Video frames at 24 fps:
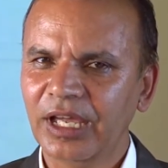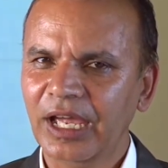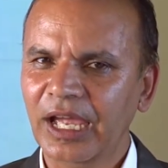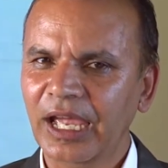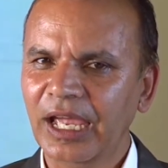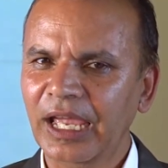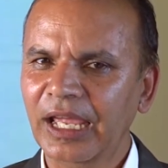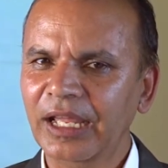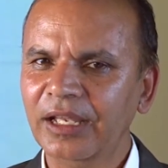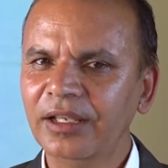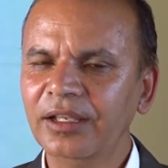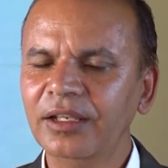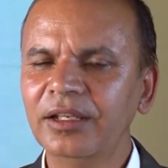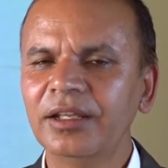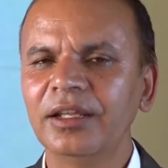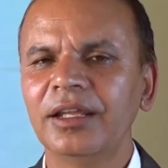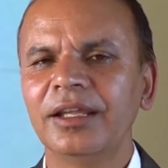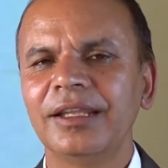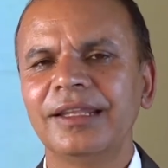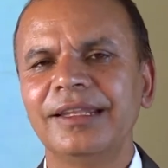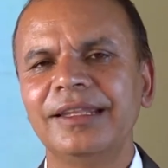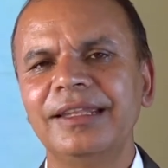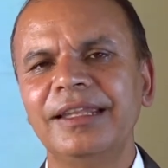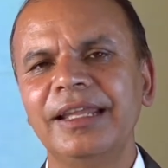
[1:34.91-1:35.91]
and
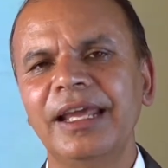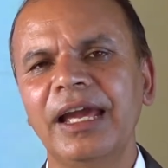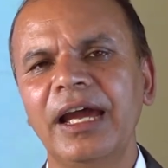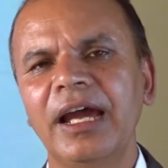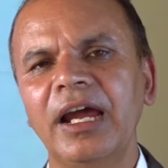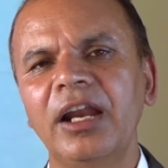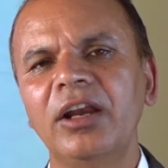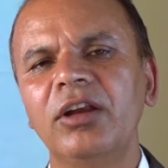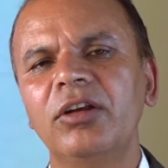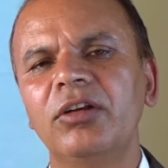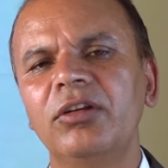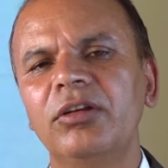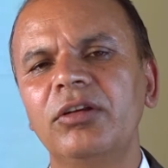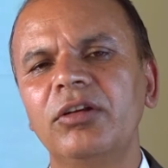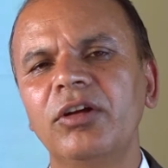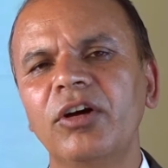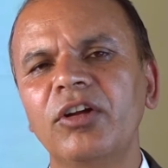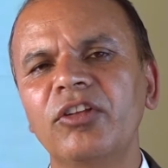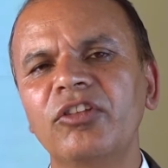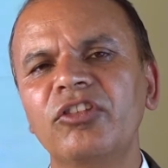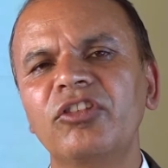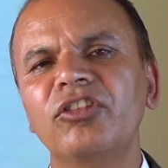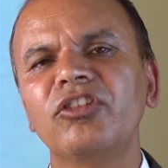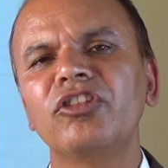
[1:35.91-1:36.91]
that
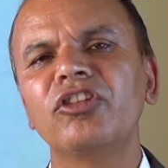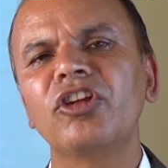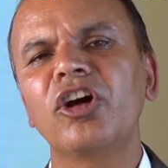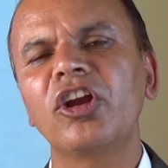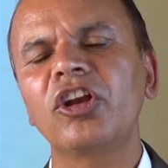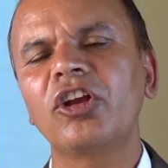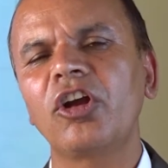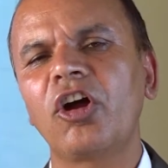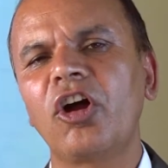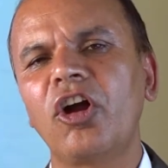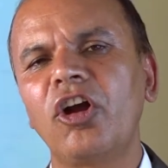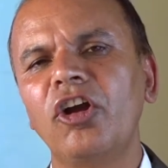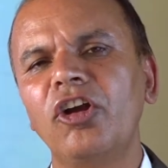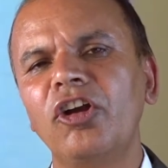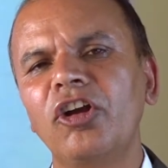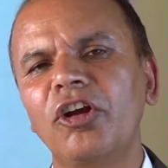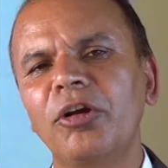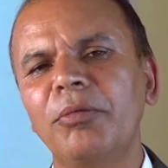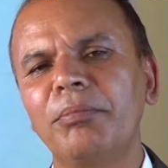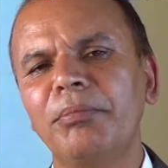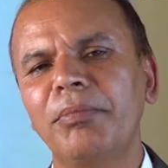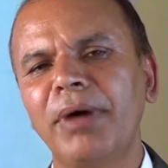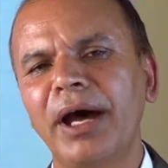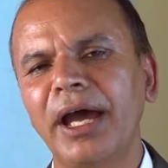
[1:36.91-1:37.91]
does not
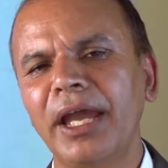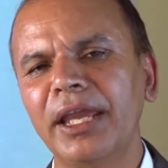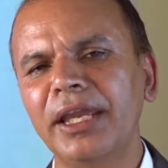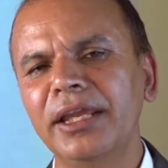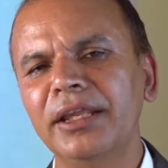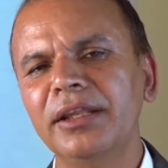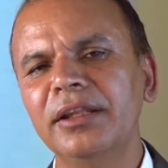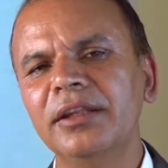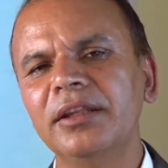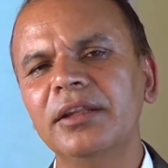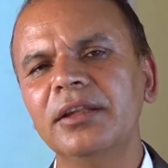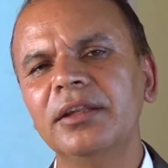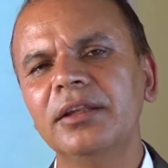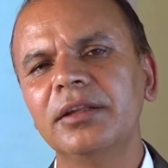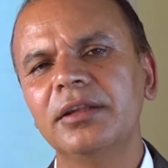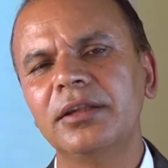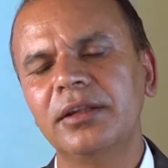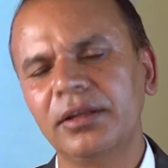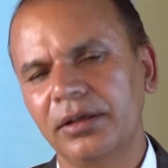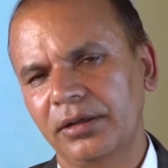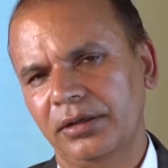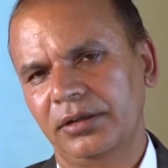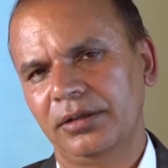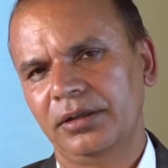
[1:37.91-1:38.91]
undermine
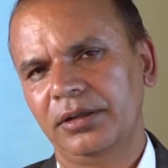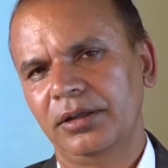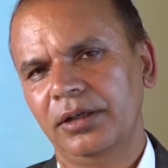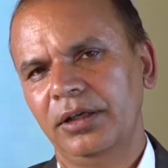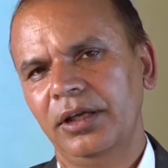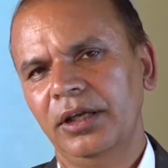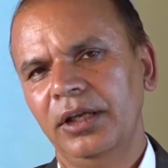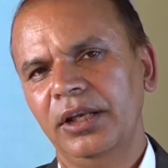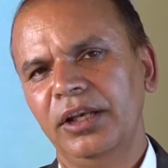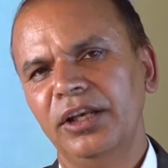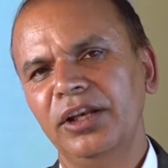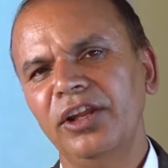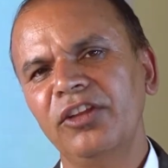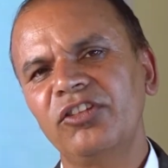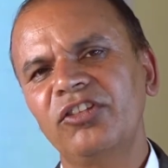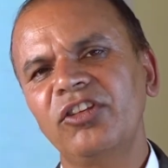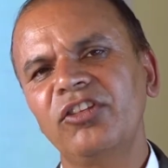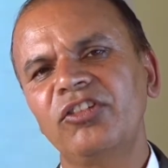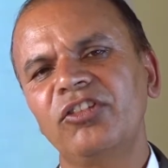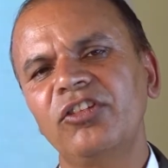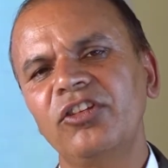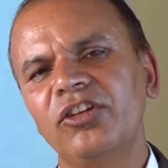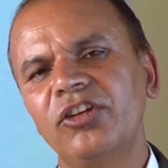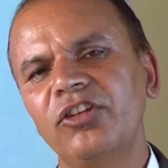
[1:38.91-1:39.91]
the
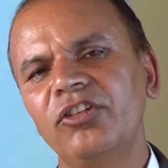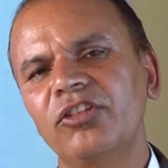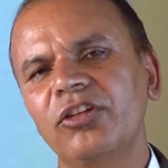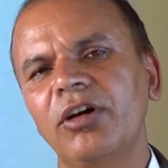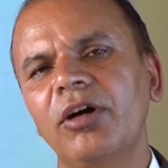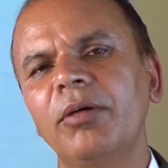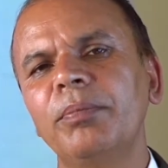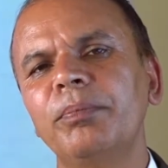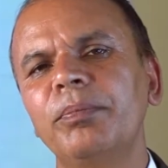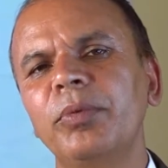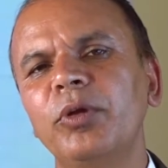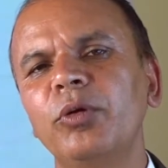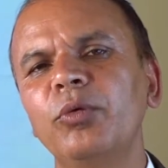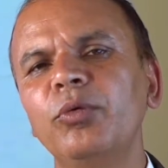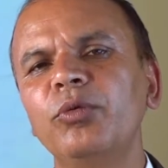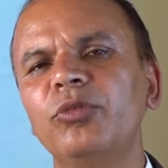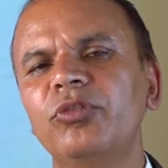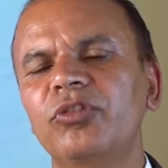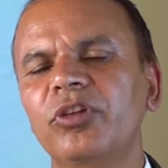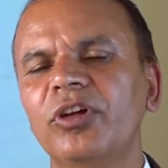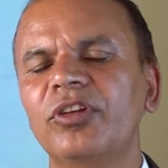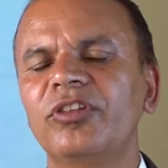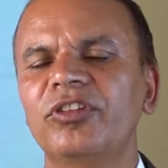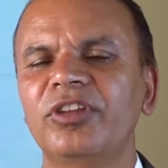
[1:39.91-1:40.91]
necessities of
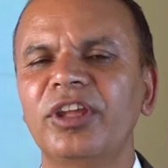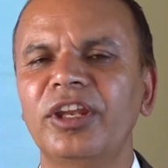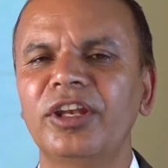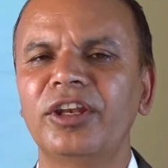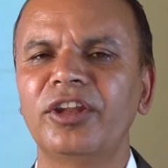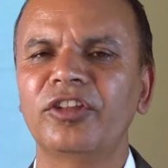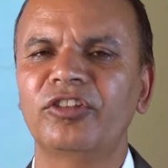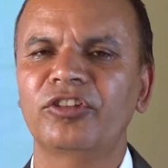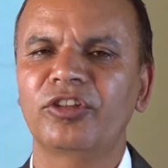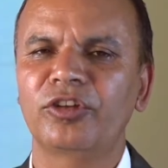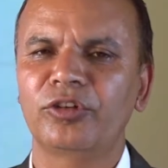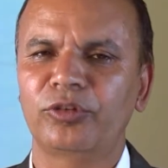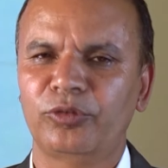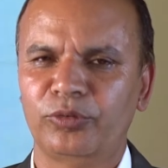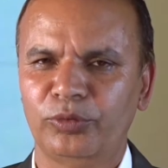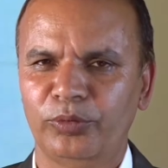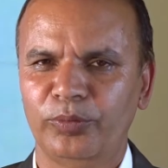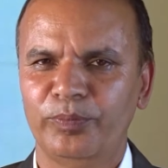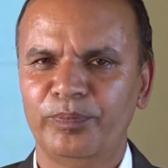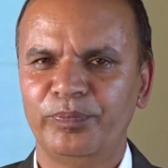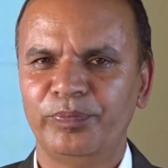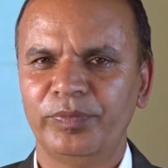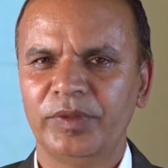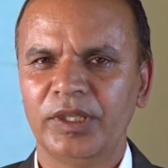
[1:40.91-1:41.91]
future generation too.